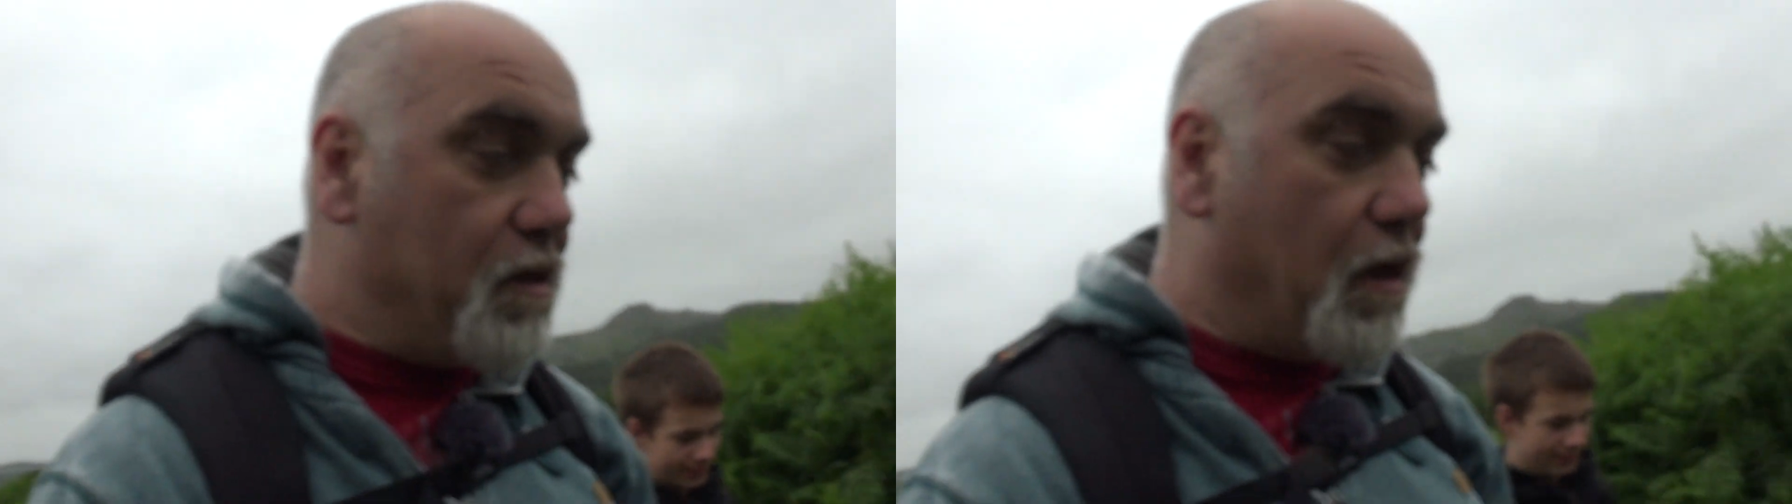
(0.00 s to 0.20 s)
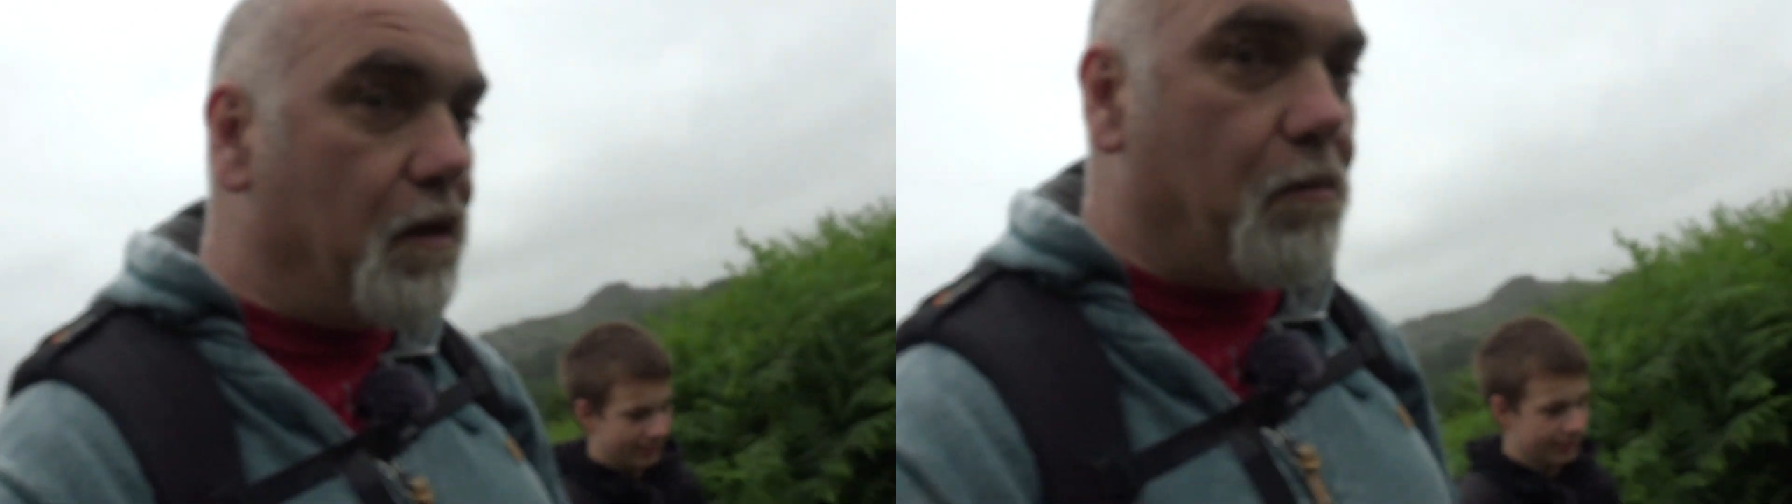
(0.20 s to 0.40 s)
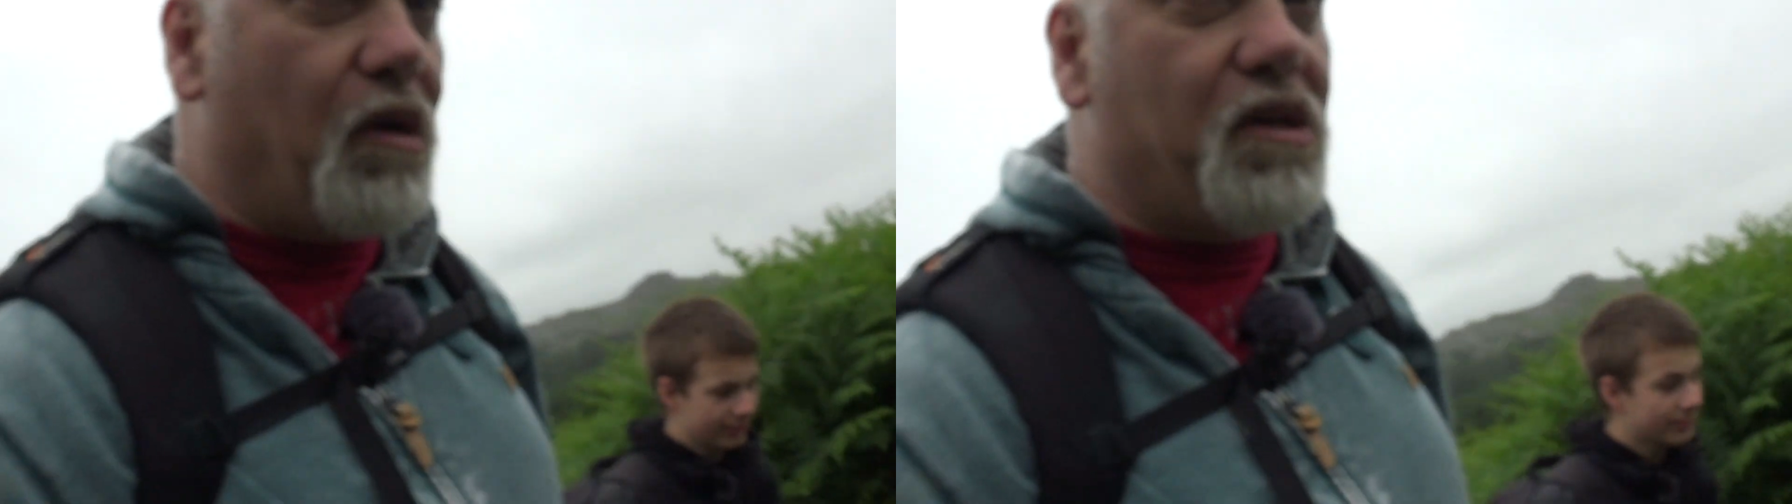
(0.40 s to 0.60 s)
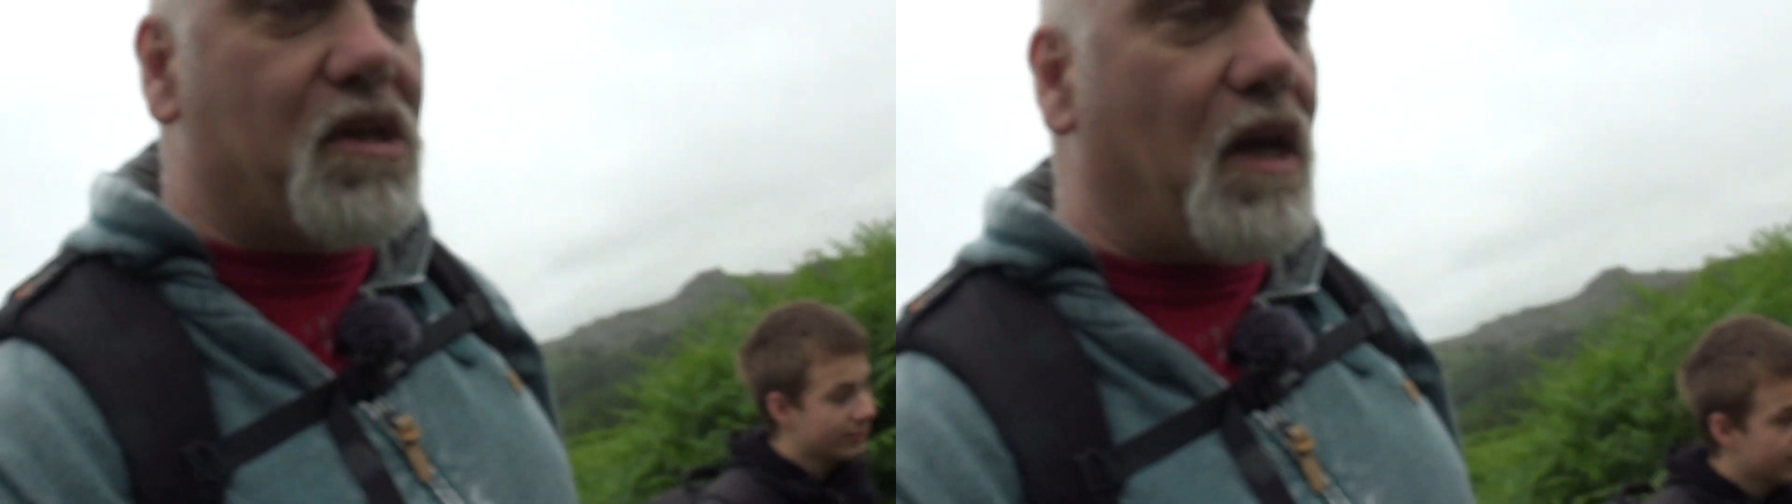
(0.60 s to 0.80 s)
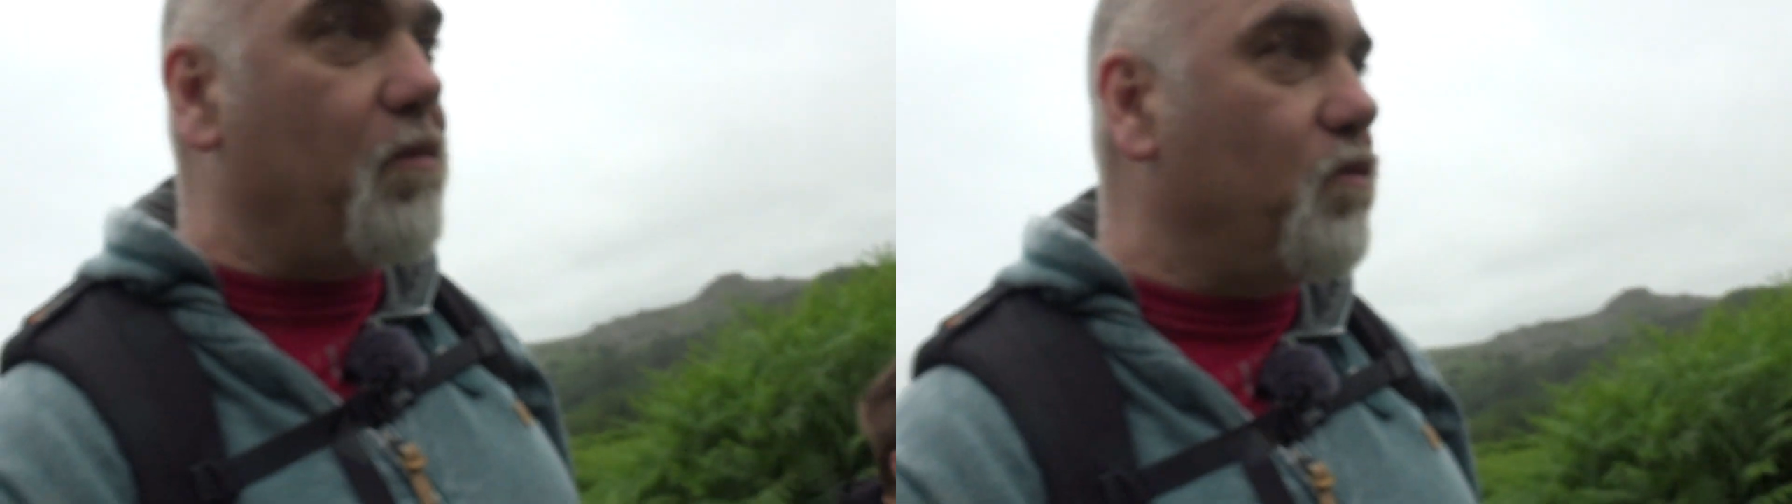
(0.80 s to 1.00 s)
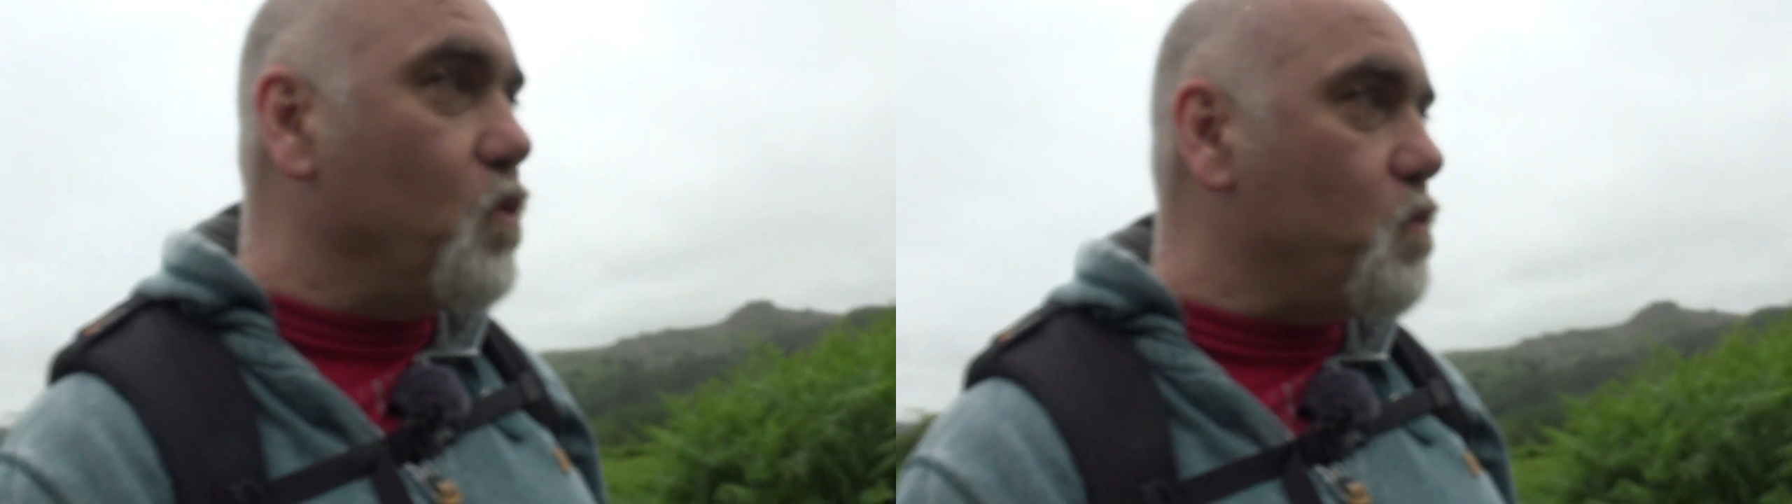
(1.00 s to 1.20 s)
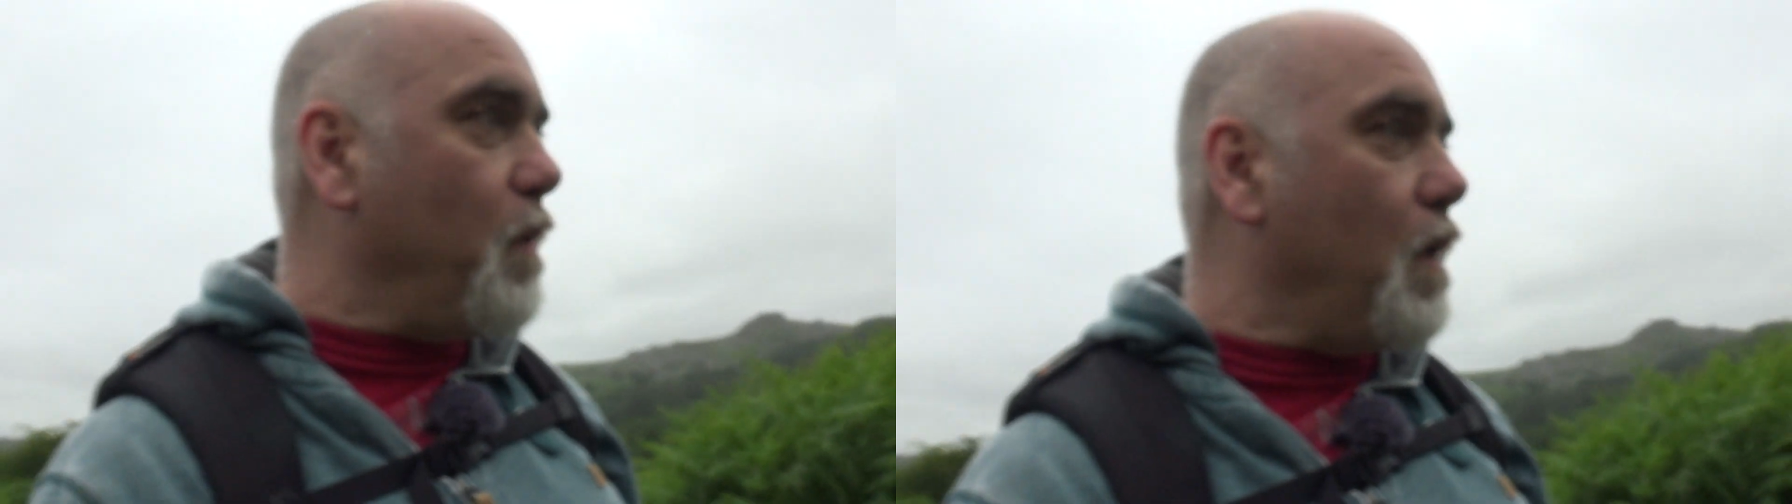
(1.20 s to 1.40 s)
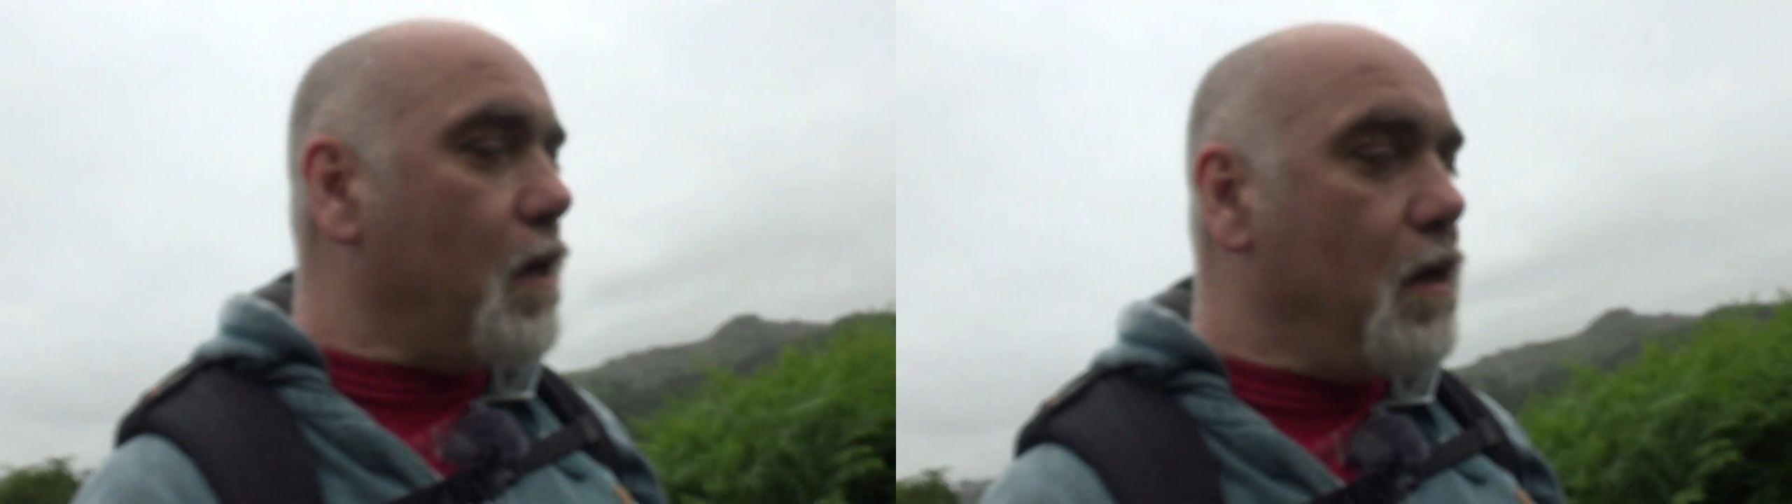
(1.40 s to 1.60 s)
then that my steps must
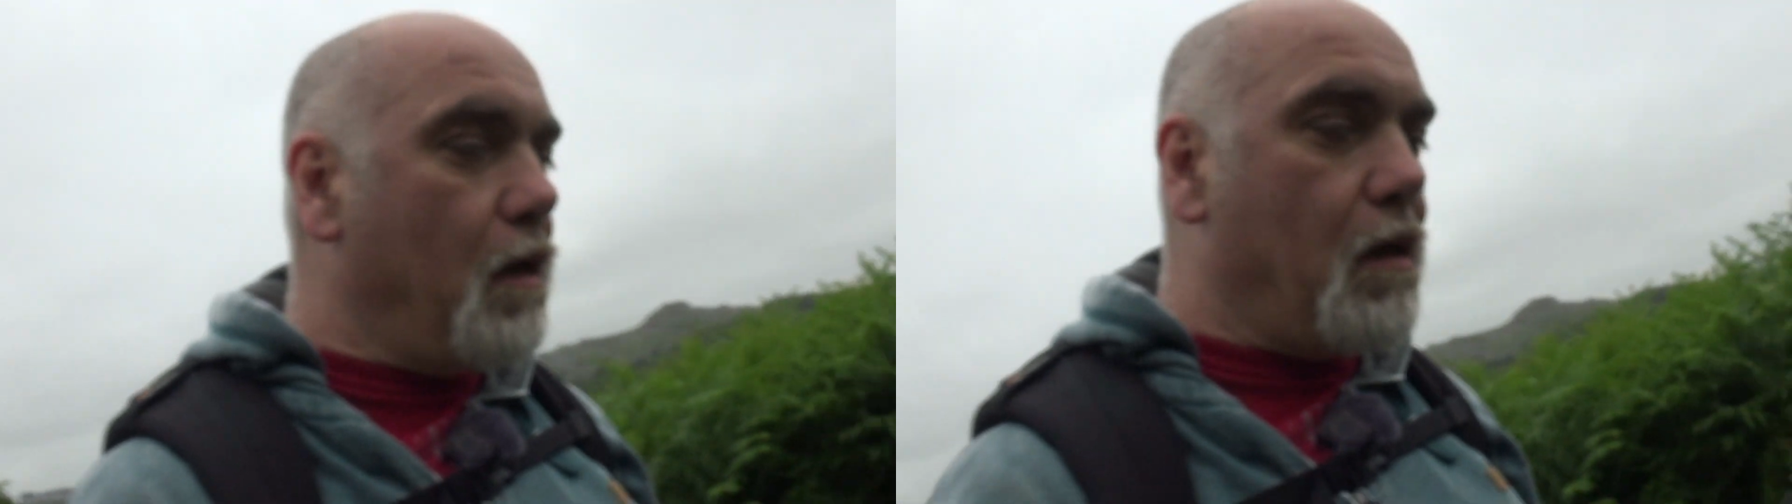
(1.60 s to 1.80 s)
be